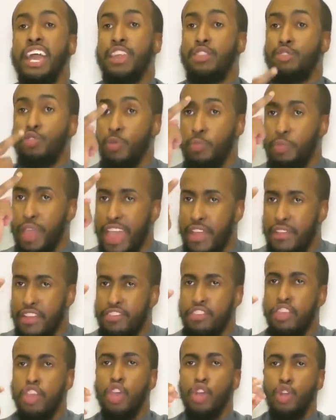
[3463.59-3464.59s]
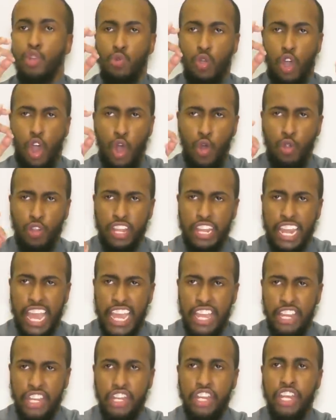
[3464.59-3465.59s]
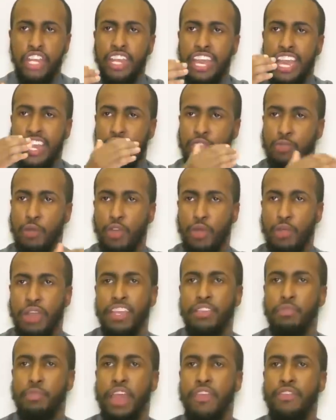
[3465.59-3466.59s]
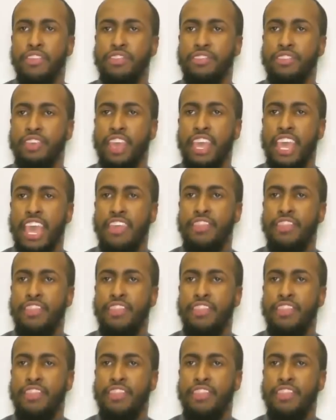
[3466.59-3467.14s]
I had two parents who were old in age and he spoke about his parents.